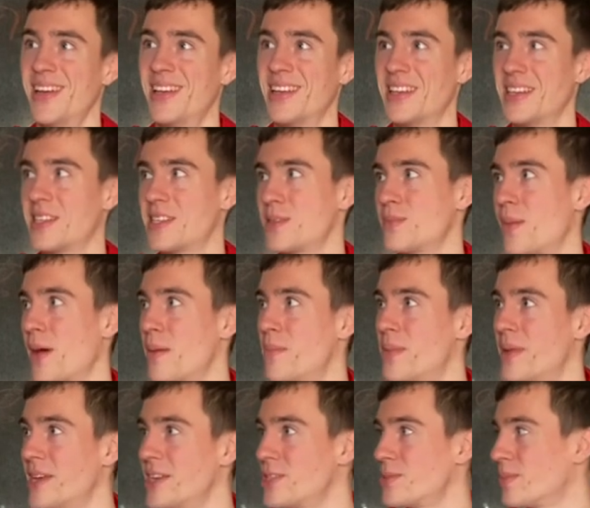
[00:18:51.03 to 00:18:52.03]
this is my
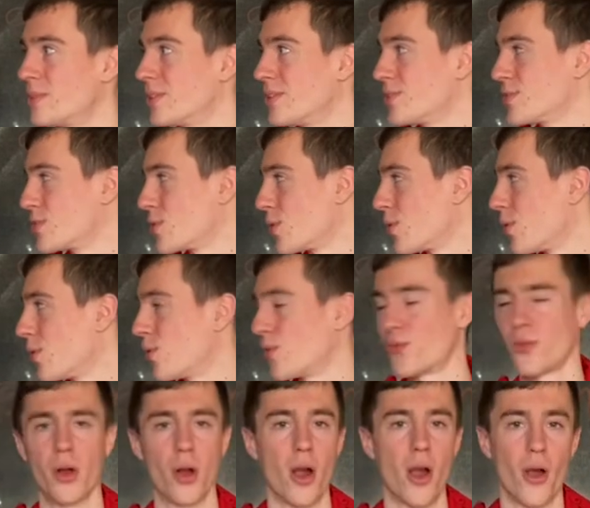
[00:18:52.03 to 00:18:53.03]
basement, so
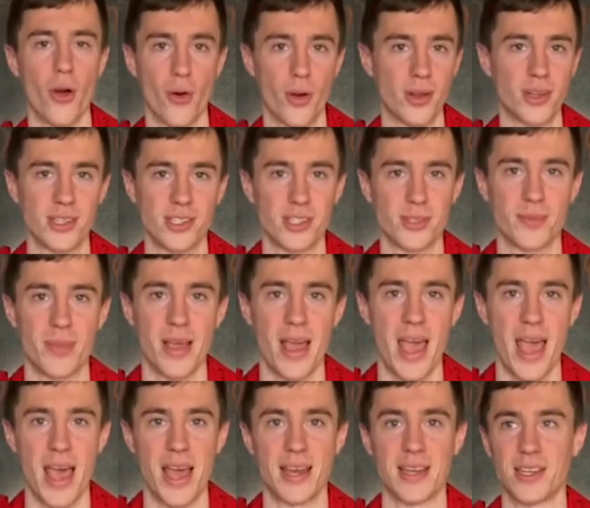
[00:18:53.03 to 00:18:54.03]
or this is my
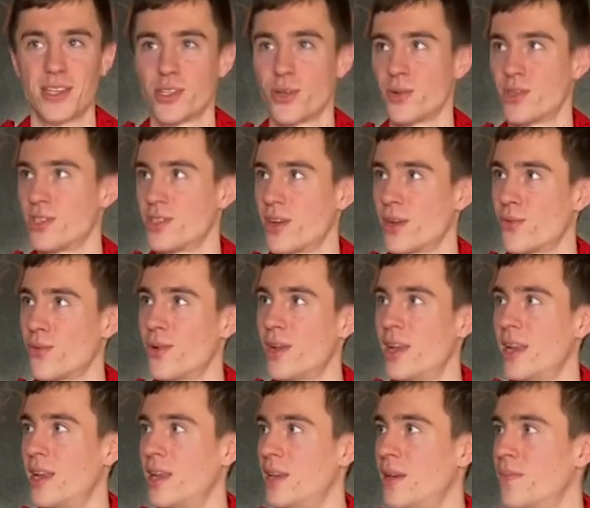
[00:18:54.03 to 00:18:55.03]
attic, so it's not
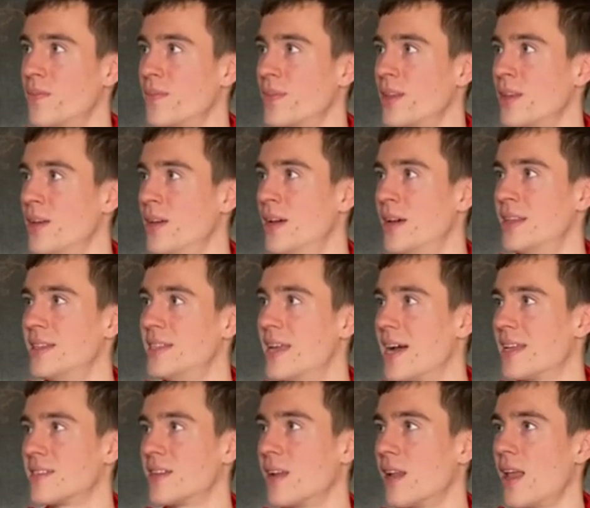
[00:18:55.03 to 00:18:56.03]
really
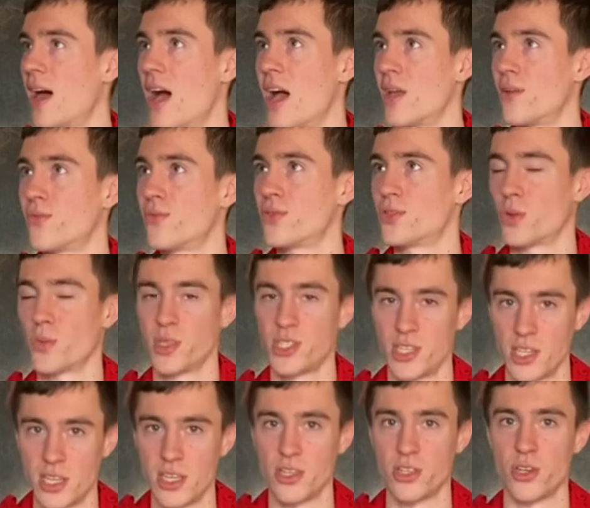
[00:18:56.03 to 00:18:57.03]
that alive. So it's
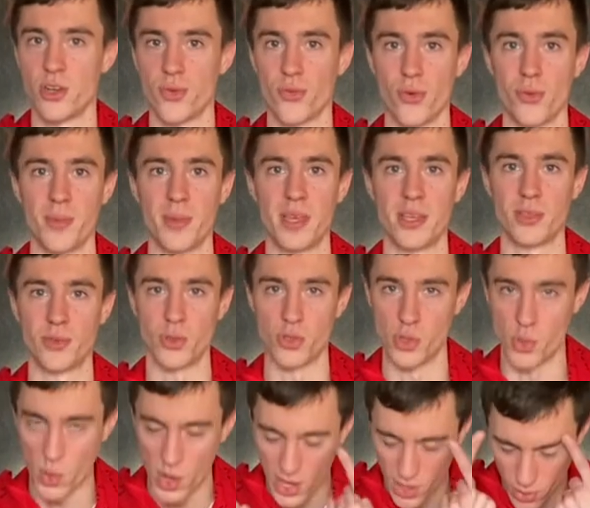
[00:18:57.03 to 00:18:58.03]
easier for me to
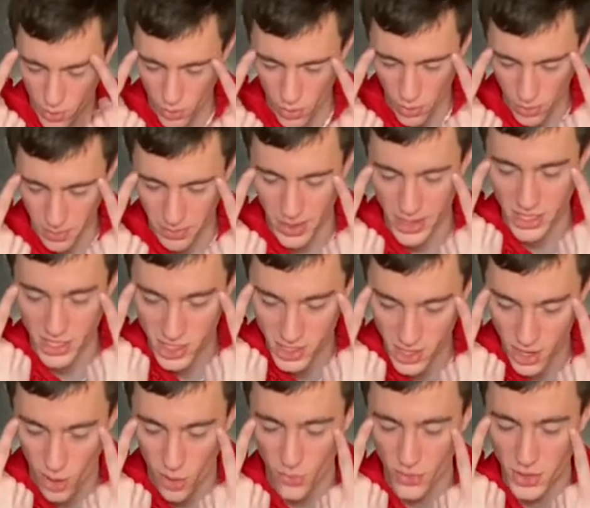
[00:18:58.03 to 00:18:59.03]
dwell on
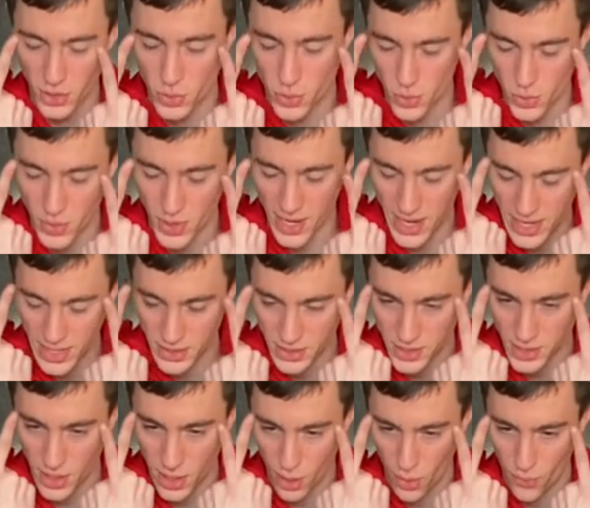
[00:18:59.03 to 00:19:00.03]
myself and to create a
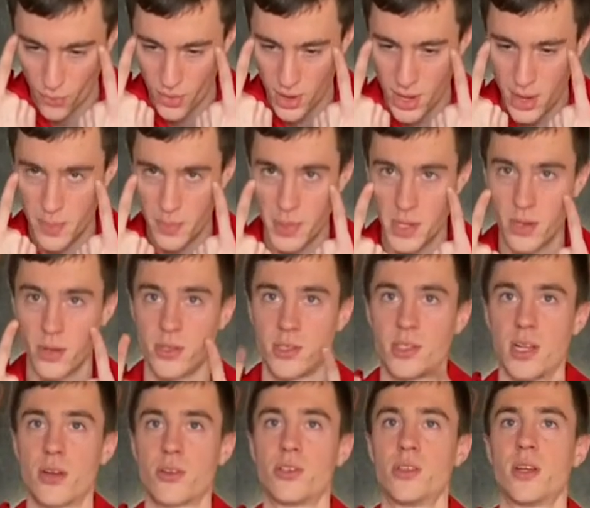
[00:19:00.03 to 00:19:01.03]
self, because
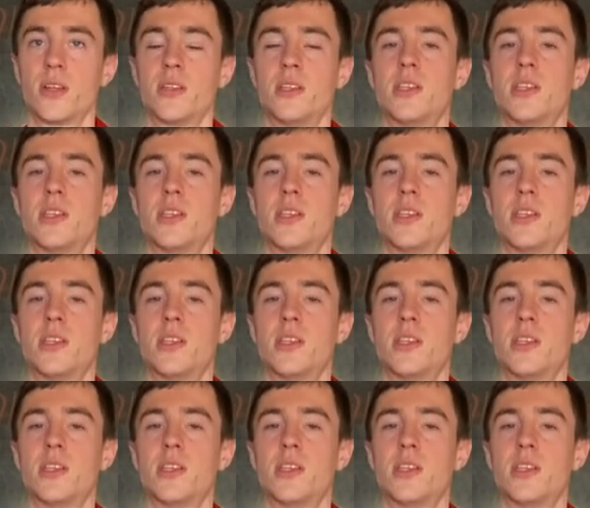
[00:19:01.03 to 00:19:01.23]
there's not